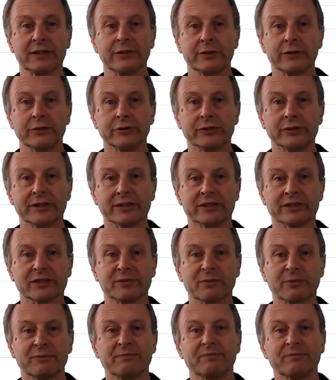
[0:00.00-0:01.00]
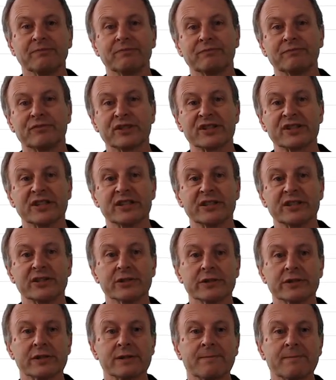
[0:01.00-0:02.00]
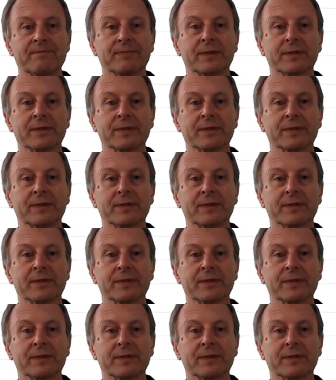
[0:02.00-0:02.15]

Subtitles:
using procedures.